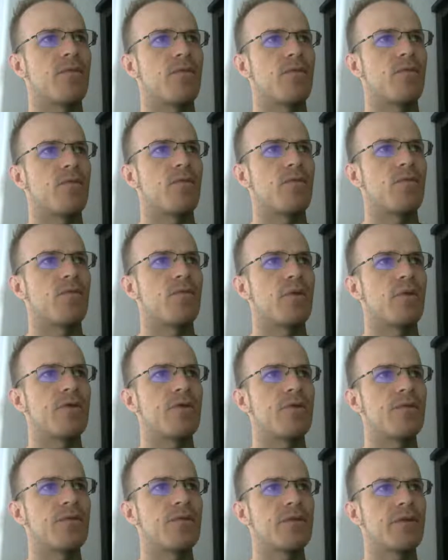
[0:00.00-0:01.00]

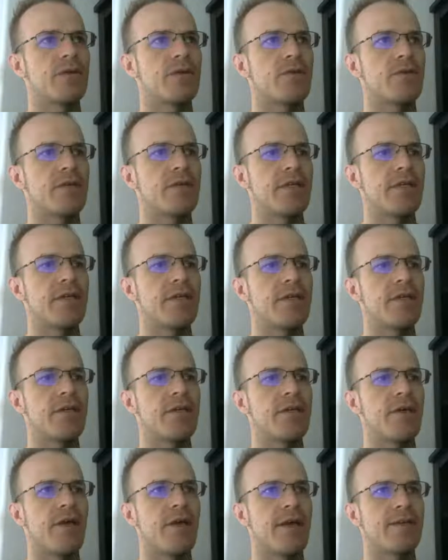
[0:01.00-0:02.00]
Rows goes
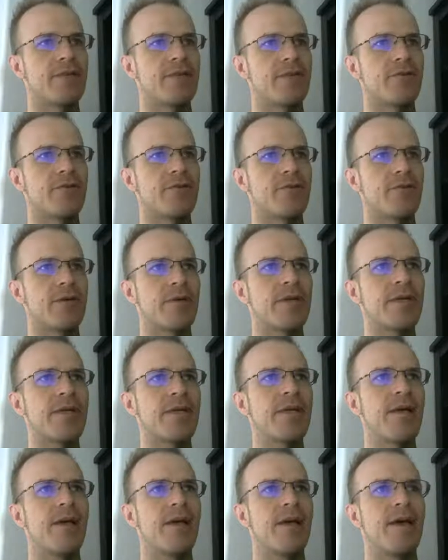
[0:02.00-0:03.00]
here, execute query,
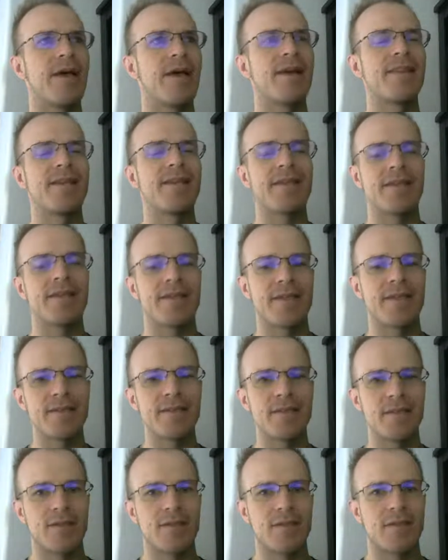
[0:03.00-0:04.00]
and then it
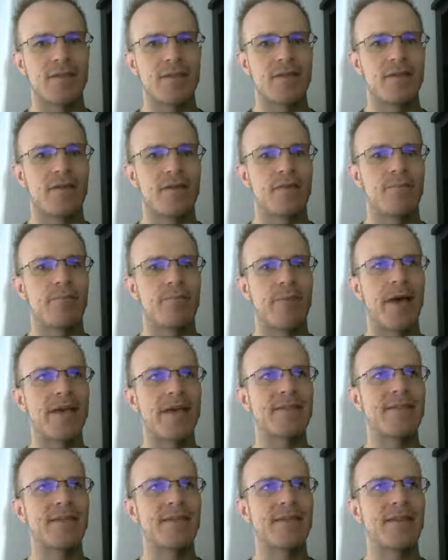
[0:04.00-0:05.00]
doesn't
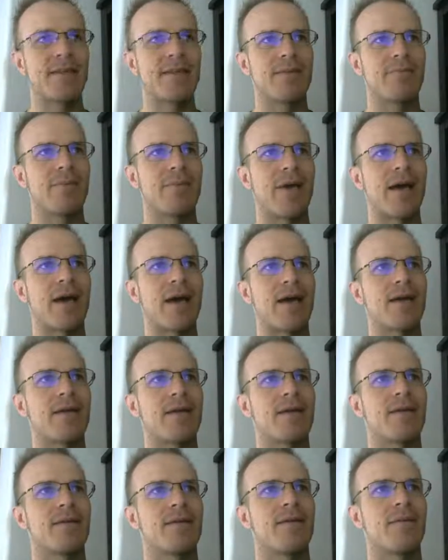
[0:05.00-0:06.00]
pass anything
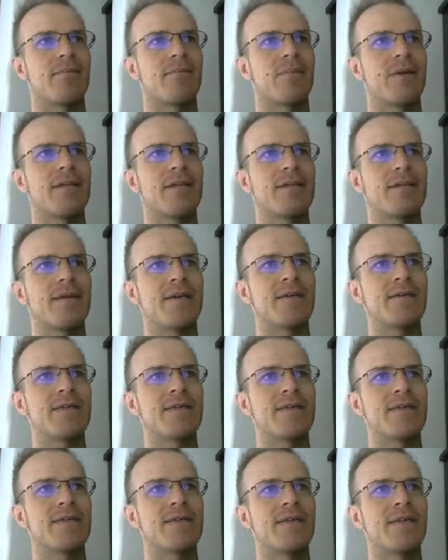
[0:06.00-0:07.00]
back, but it tells
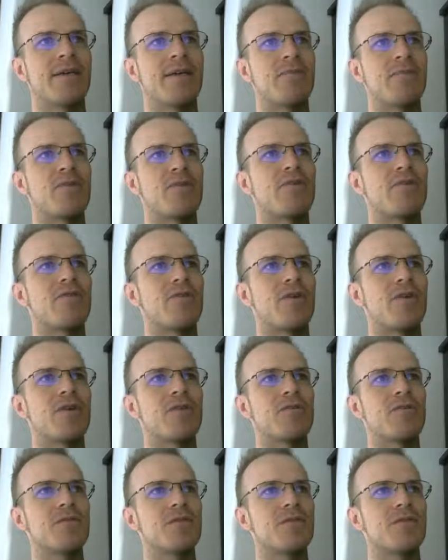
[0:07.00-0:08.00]
us the number of
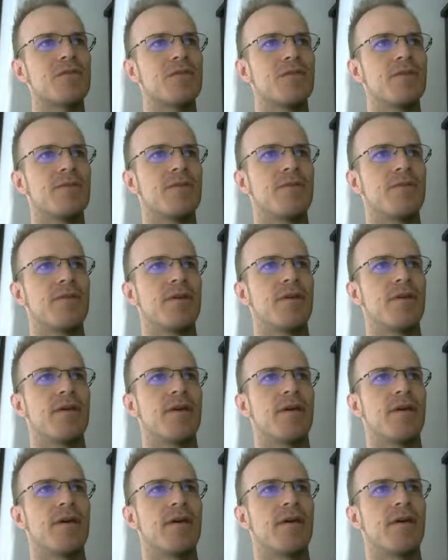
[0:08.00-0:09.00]
rows,
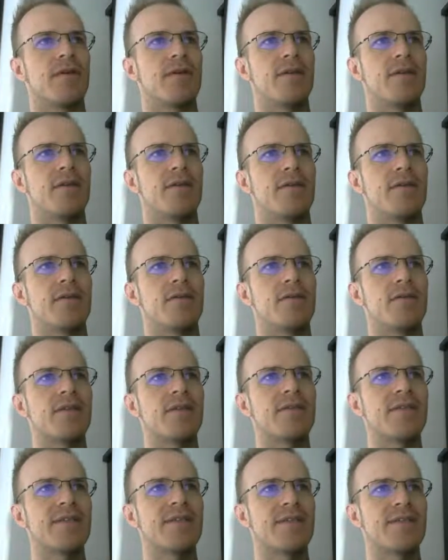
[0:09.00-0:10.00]

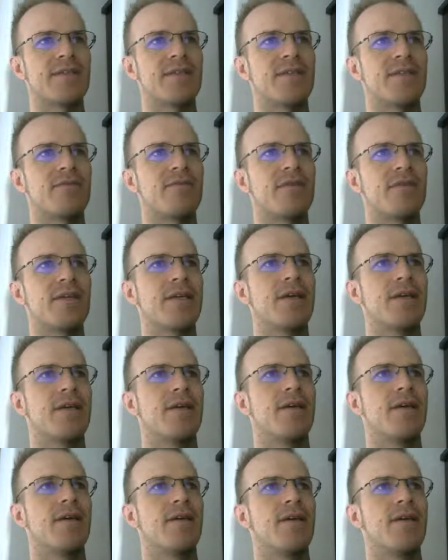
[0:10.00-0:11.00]
263.
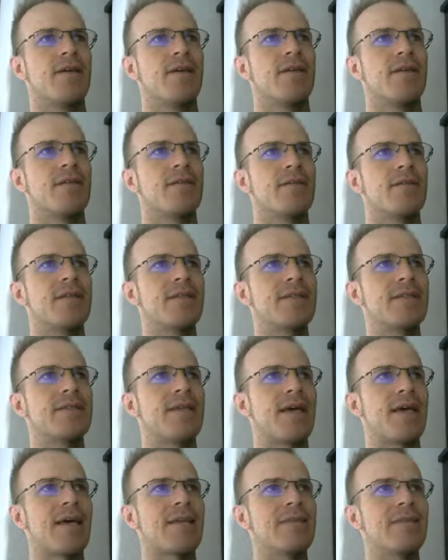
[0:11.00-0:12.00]
Let's
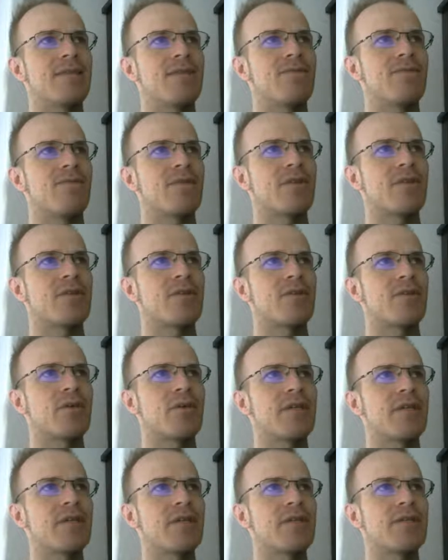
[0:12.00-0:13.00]
add some filter
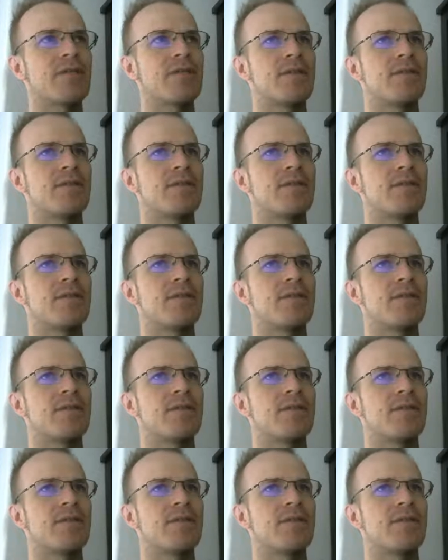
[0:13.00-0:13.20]
queries.